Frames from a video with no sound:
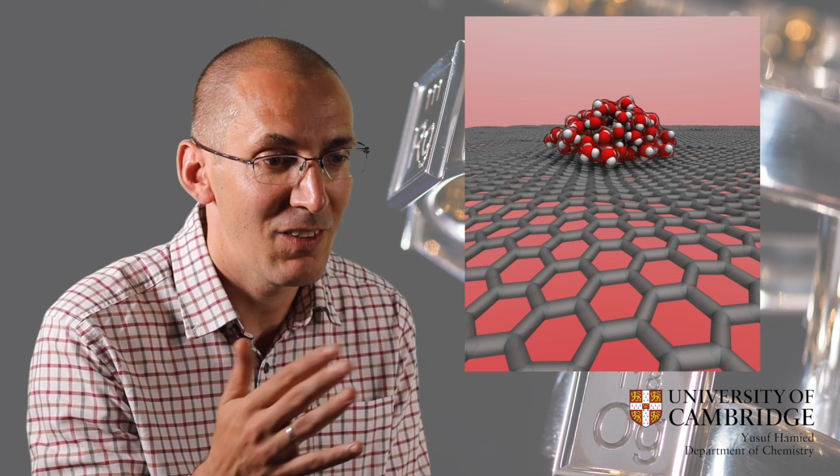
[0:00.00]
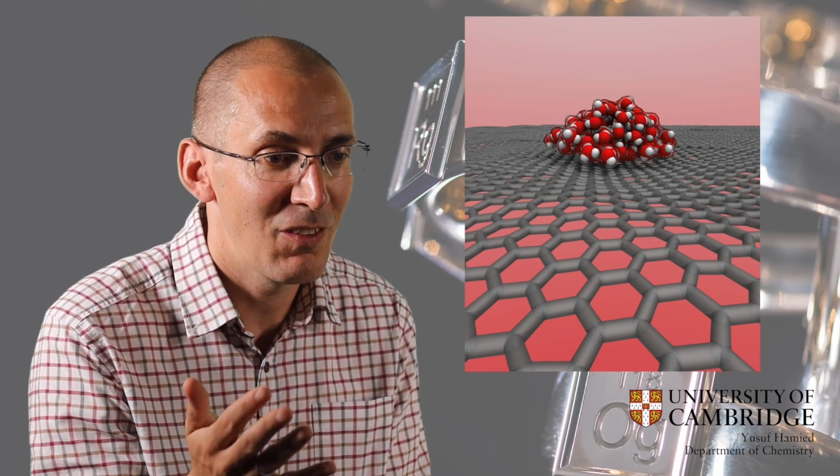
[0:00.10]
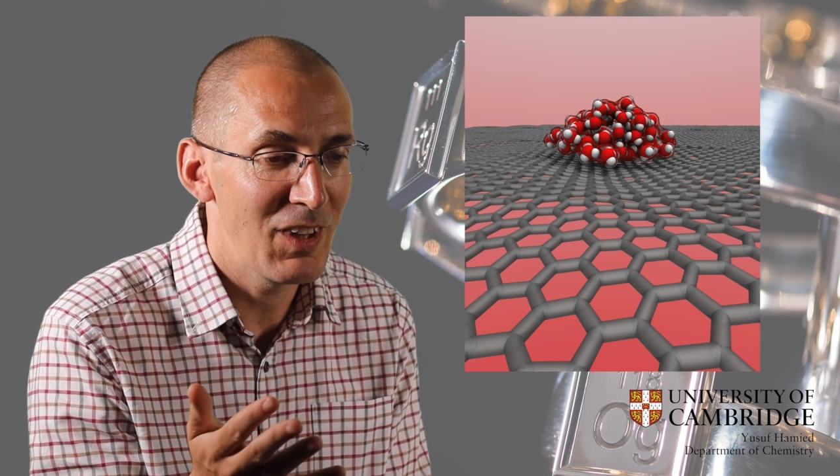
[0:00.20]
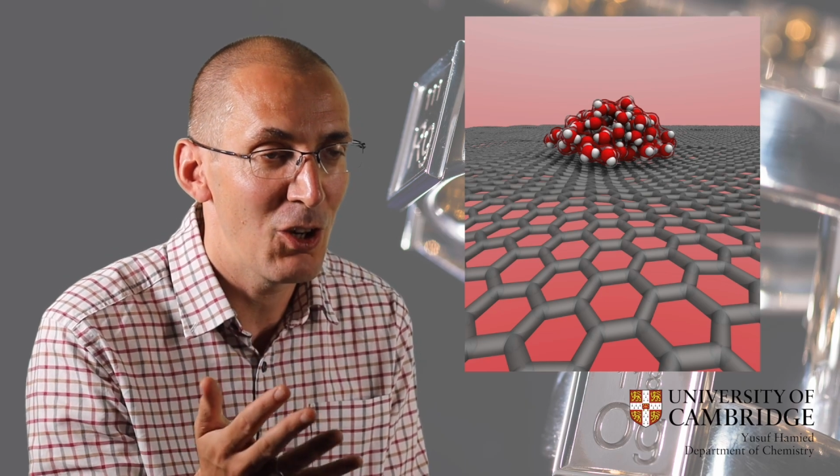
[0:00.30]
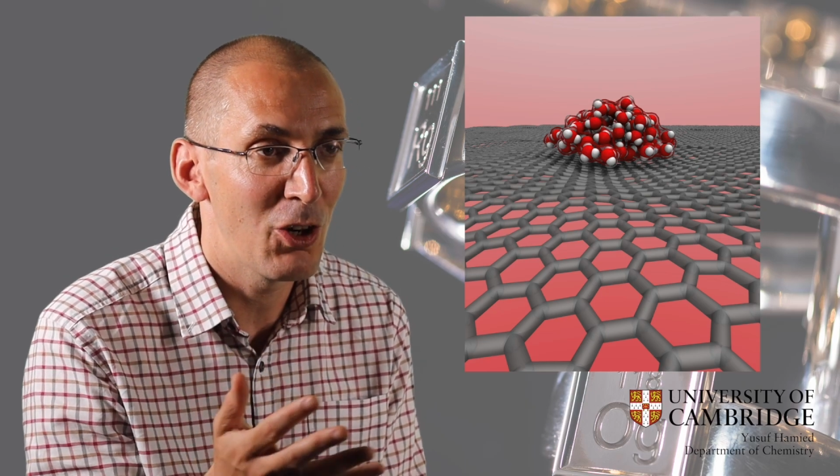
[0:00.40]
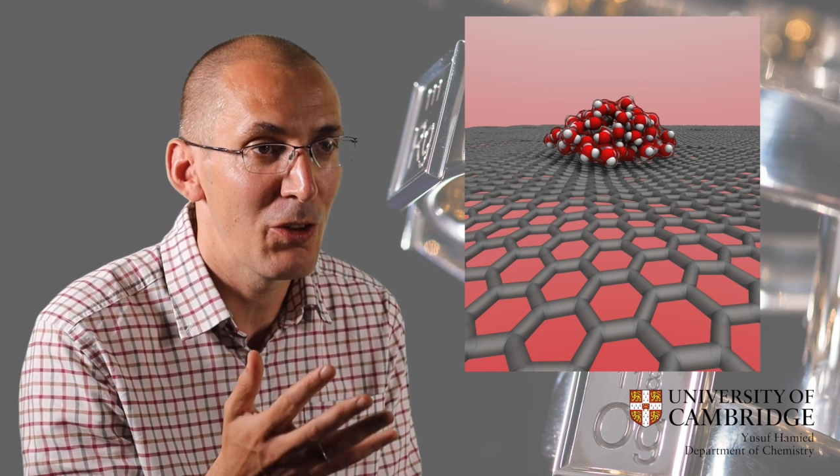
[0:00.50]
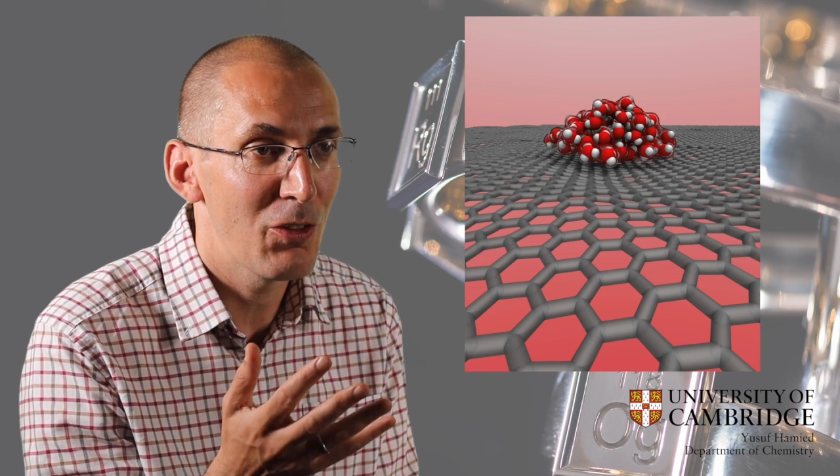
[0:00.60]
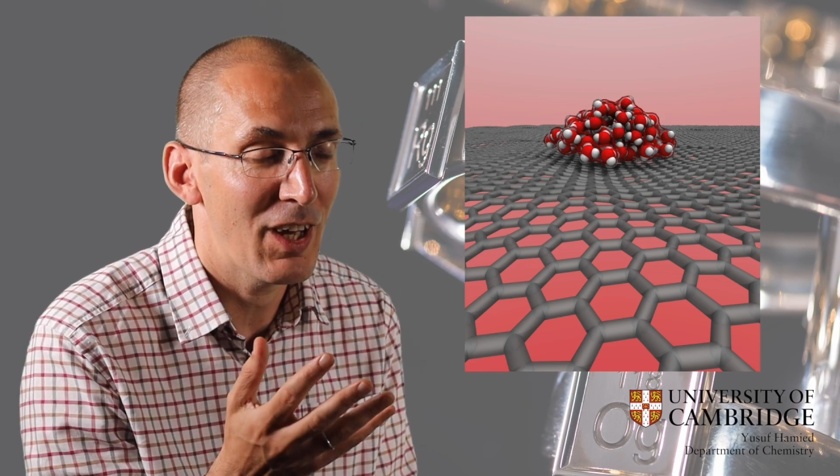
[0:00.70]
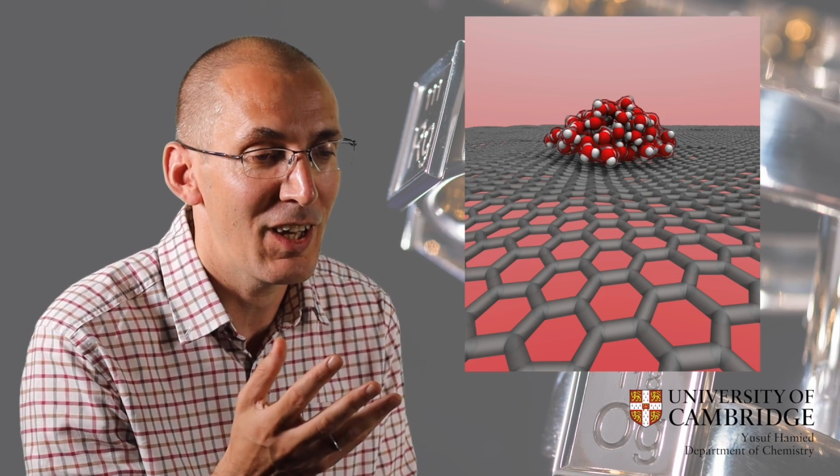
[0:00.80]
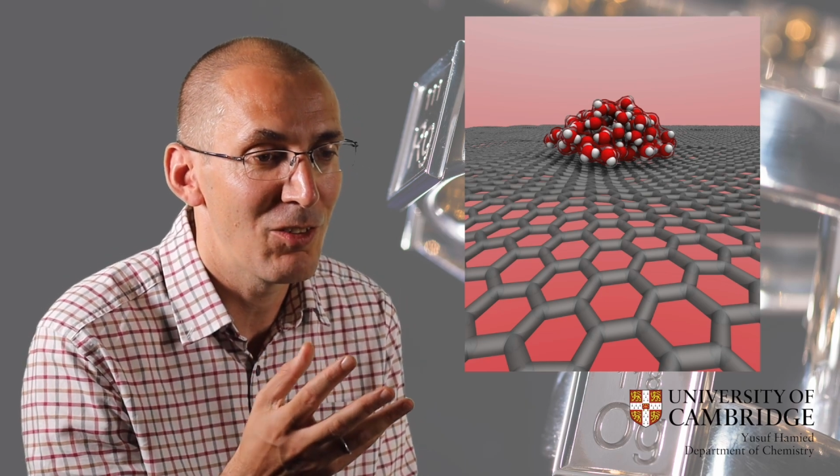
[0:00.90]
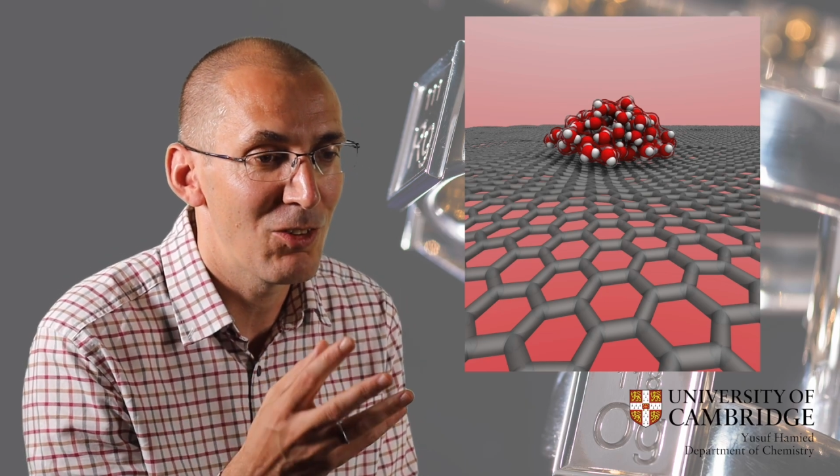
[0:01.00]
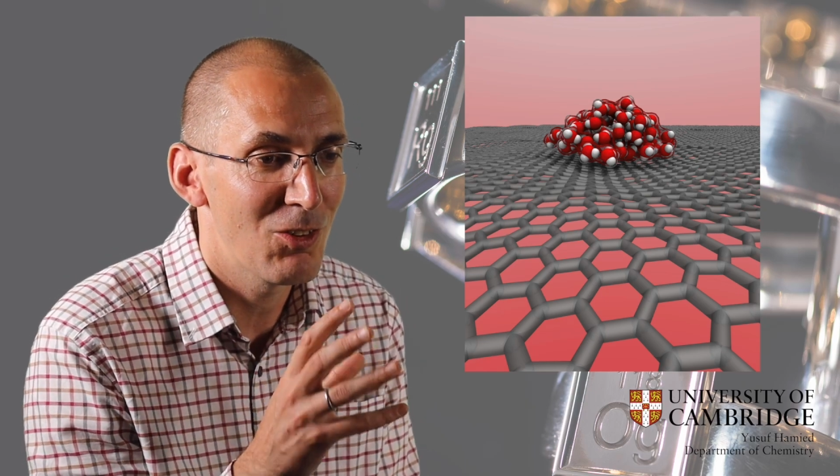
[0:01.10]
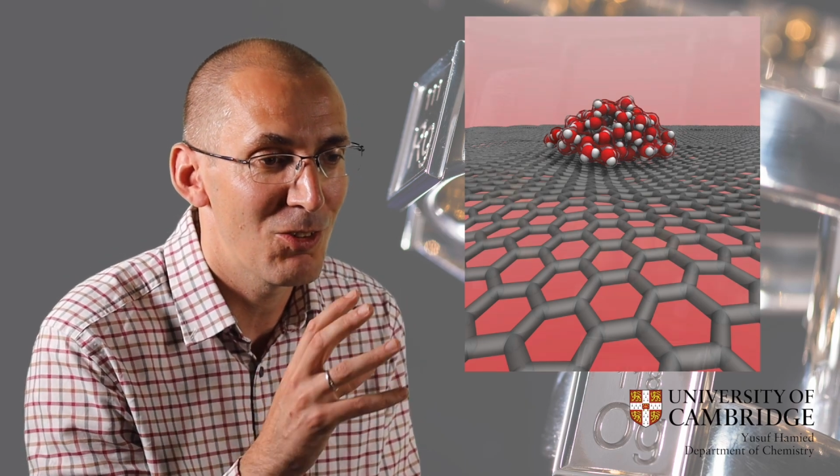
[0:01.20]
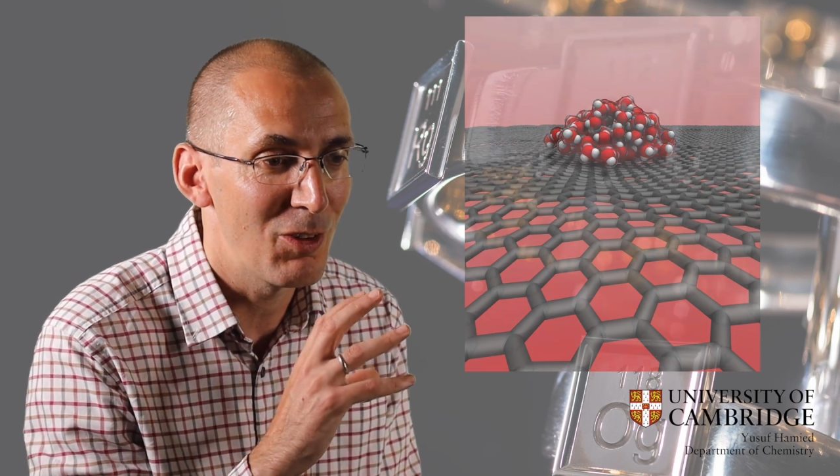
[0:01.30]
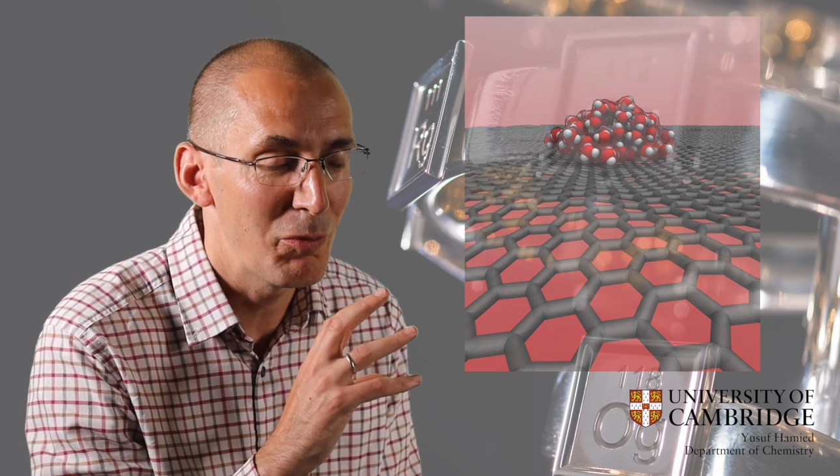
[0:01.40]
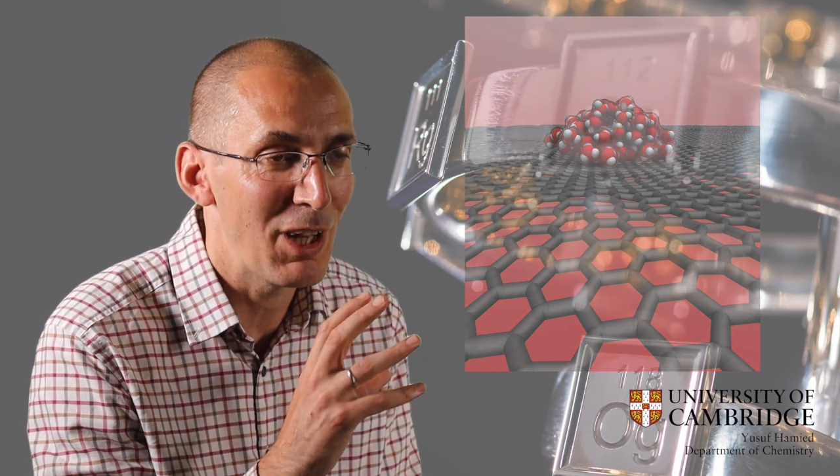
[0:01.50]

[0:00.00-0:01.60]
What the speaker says: the Earth there's